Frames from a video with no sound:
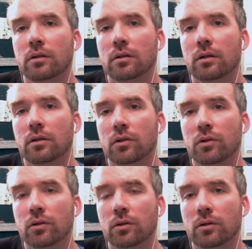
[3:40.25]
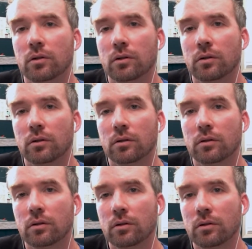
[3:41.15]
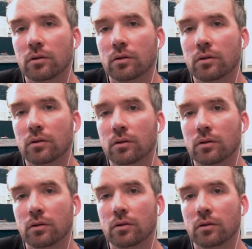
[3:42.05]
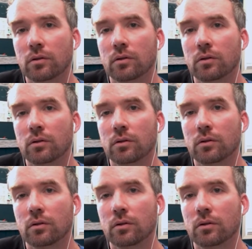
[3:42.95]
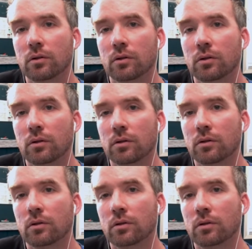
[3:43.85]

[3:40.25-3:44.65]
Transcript: No words are spoken by the person on screen.